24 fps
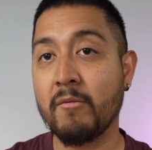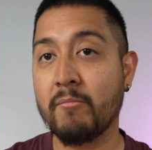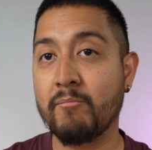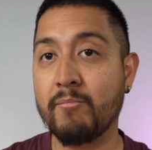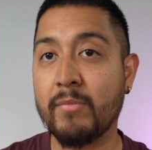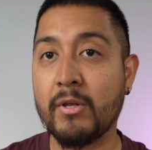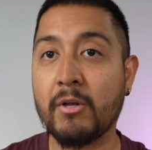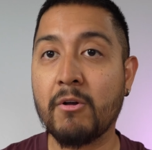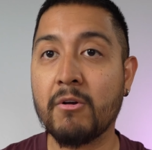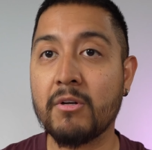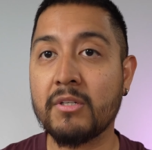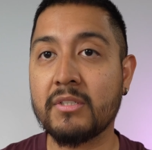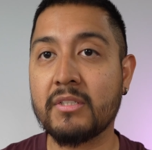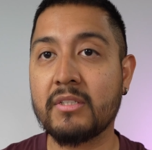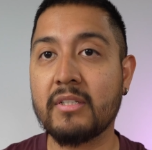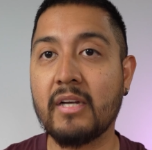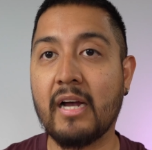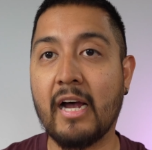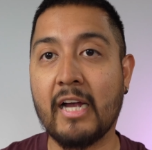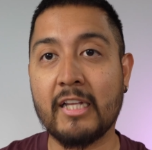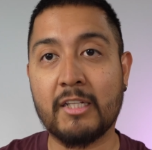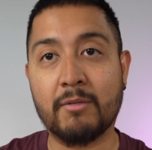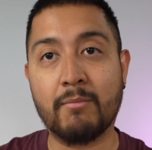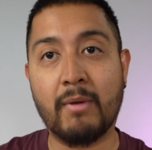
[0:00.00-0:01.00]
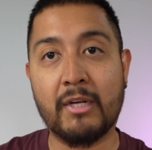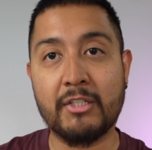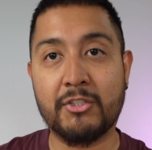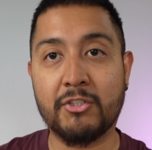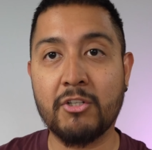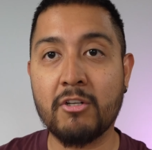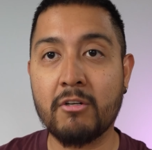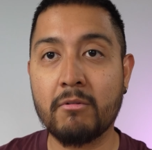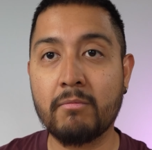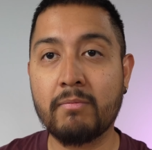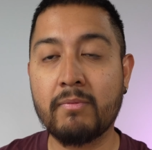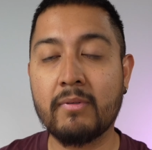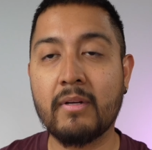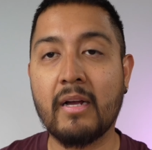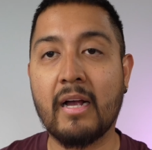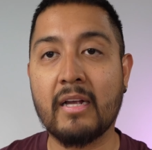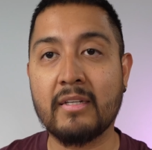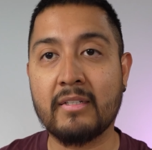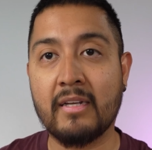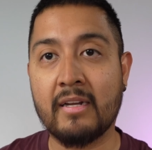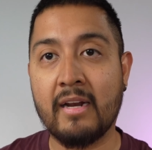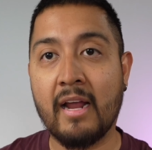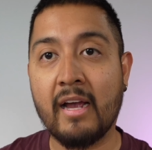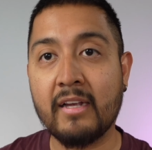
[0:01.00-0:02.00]
Because at my job as
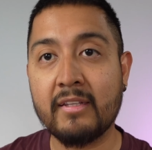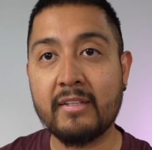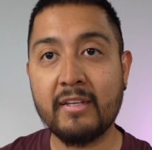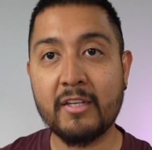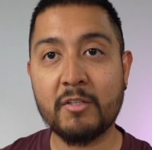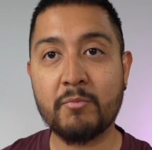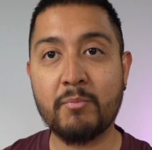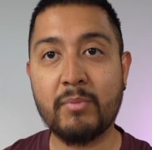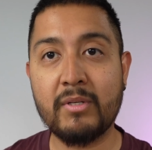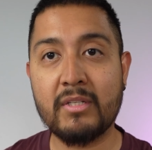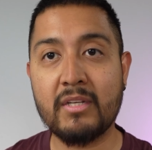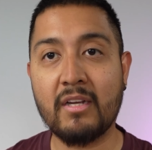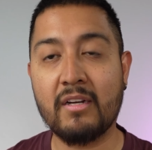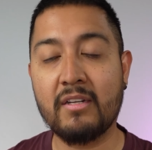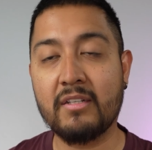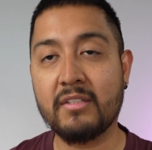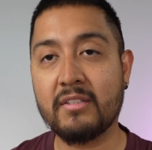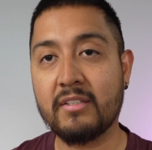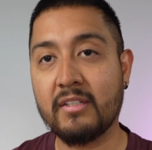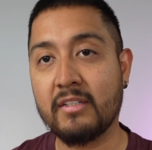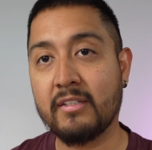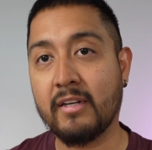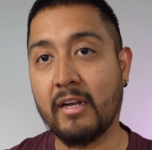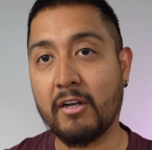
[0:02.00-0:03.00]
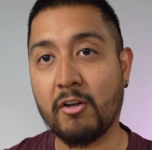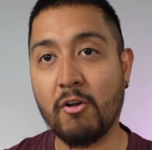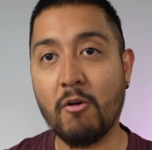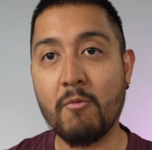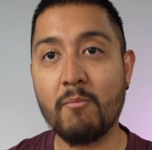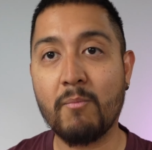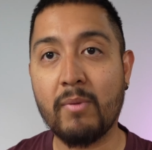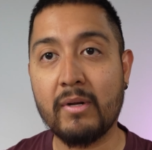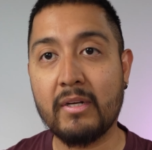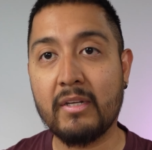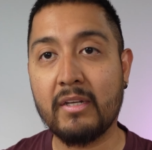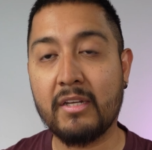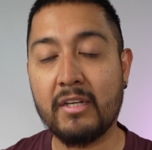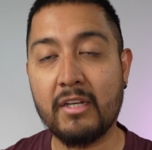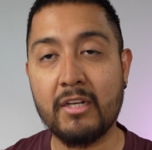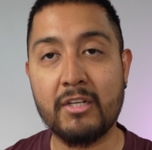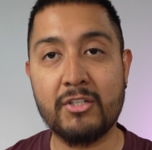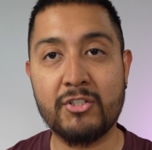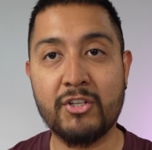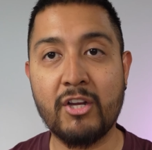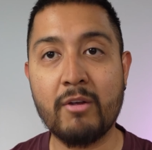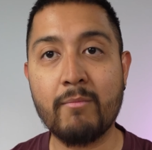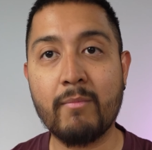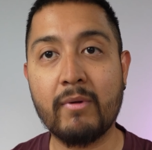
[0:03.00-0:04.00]
an IT specialist in a company here in
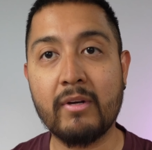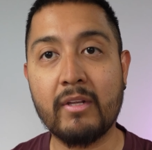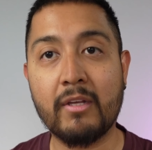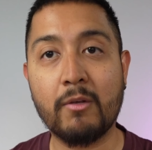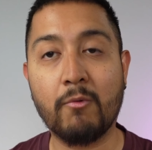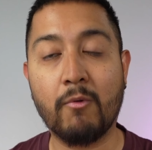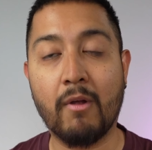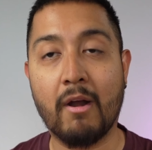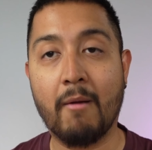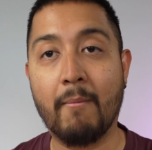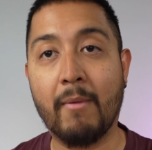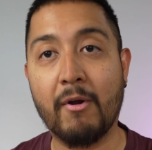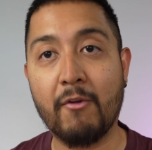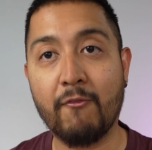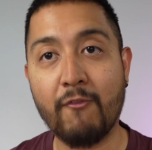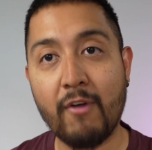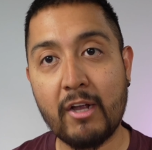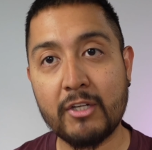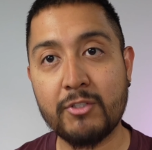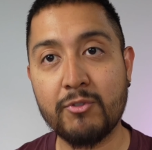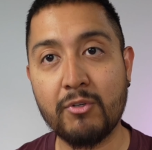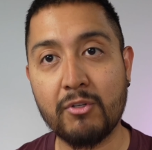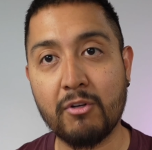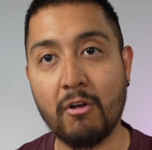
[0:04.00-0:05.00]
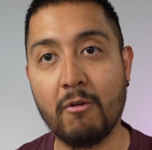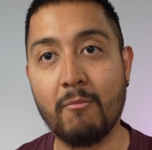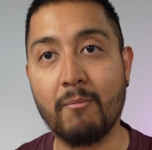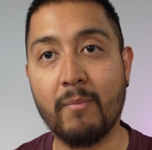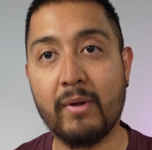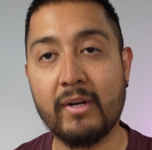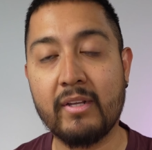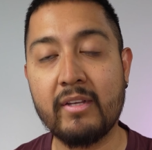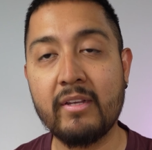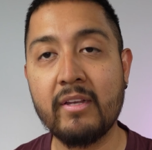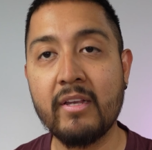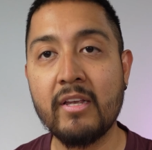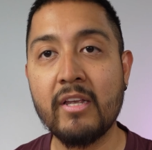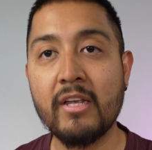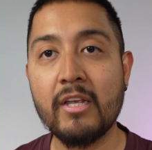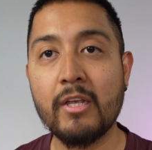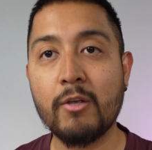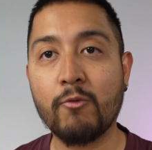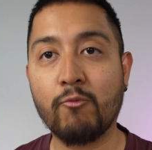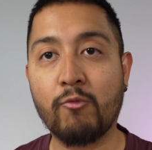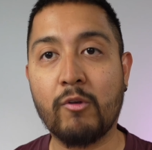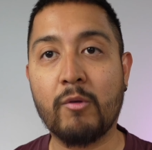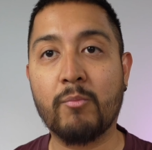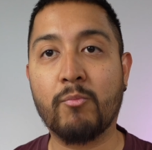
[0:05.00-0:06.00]
Germany, we're a manufacturing company,
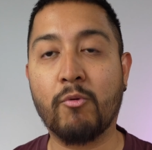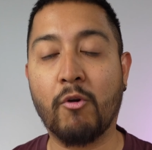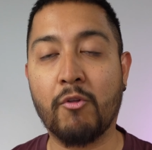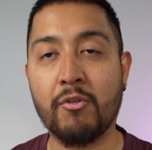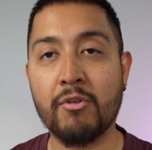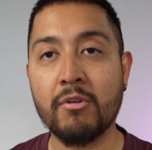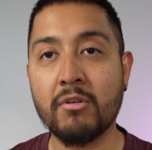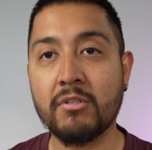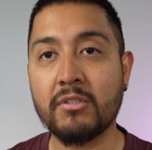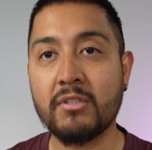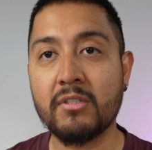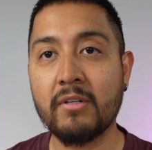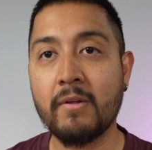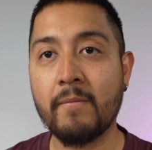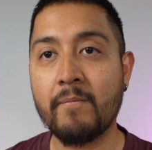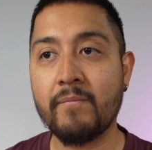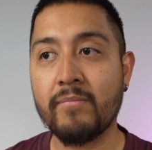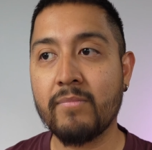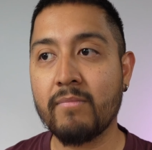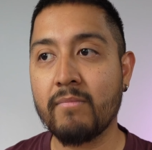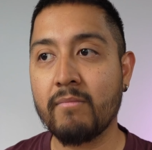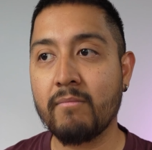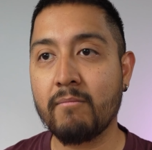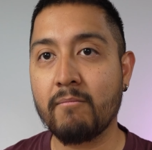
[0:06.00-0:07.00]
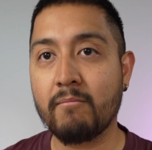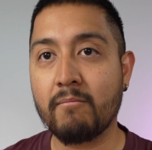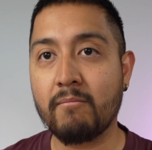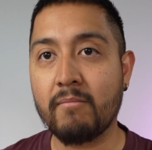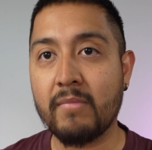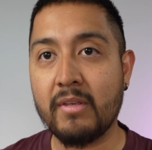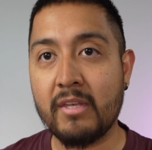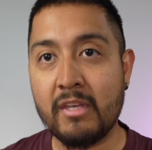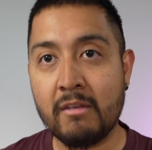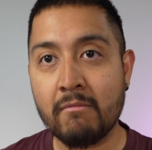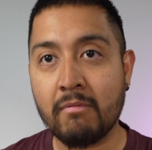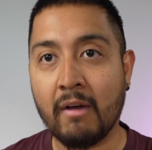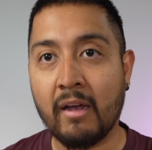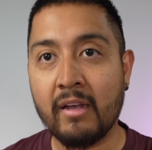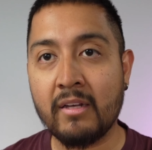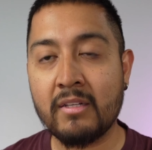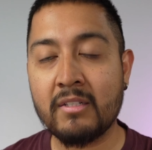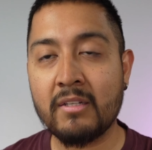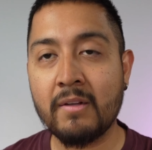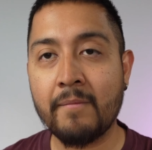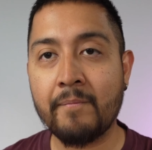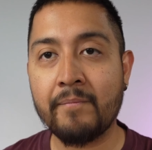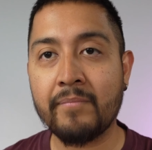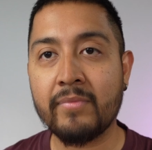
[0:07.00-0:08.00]
we produce e-bikes.